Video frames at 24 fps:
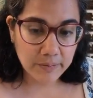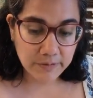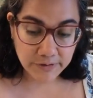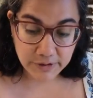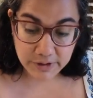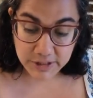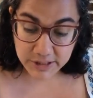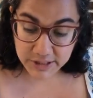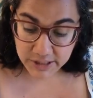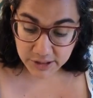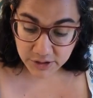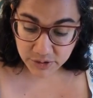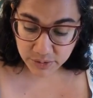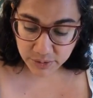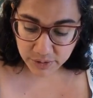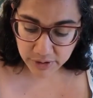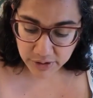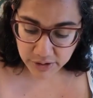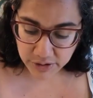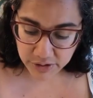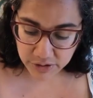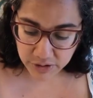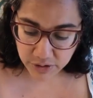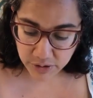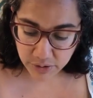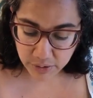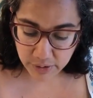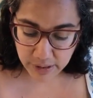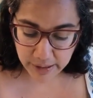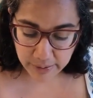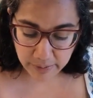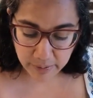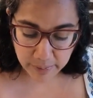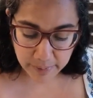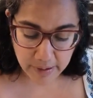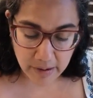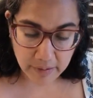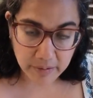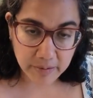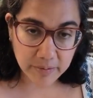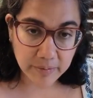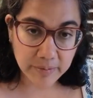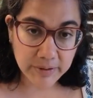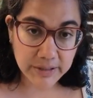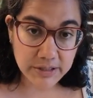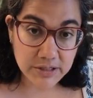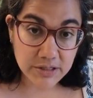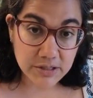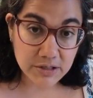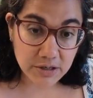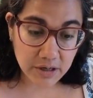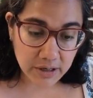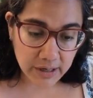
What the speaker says: for stitch work. So I will probably